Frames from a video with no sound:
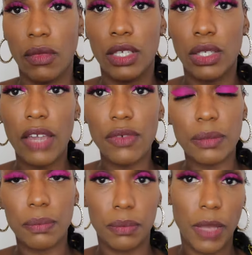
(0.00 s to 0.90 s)
So
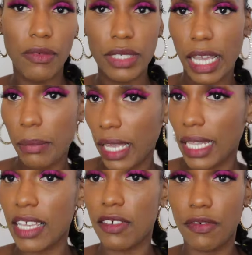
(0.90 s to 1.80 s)
every time I
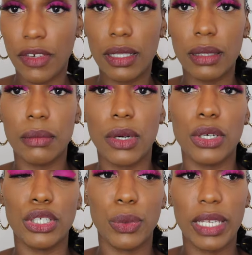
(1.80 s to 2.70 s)
like film
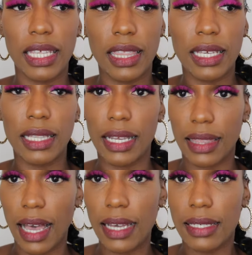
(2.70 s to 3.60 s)
or do anything like
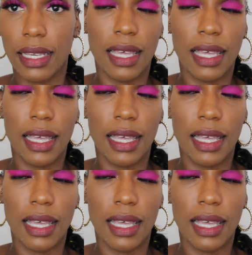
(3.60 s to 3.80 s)
that,